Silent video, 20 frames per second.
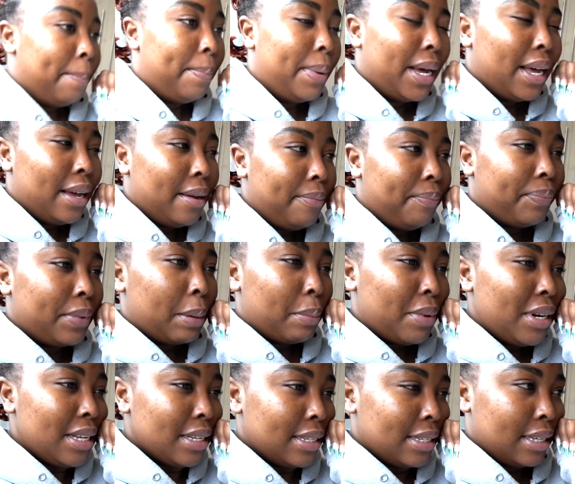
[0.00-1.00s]
But I'm
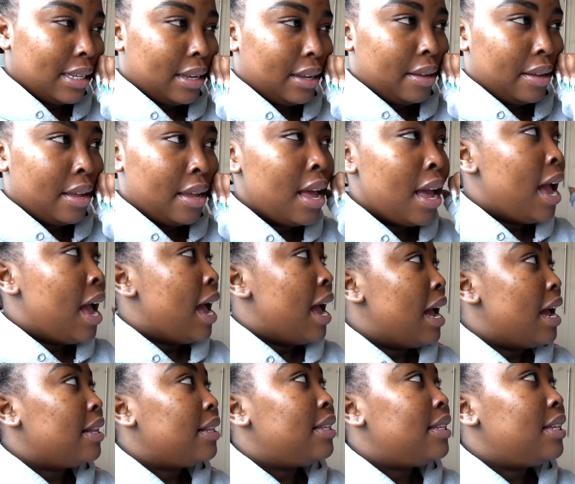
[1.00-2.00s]
gonna see.
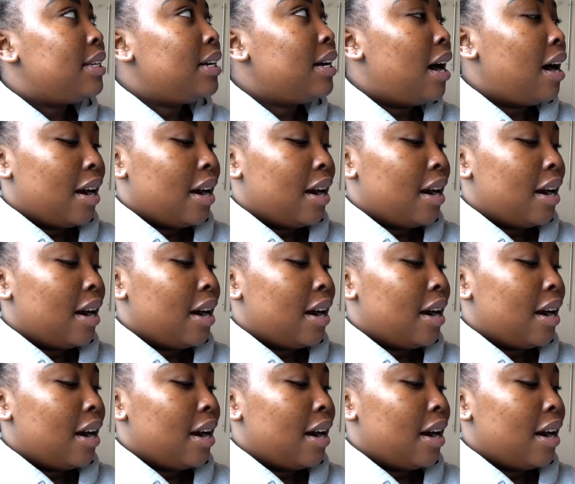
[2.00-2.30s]
It's still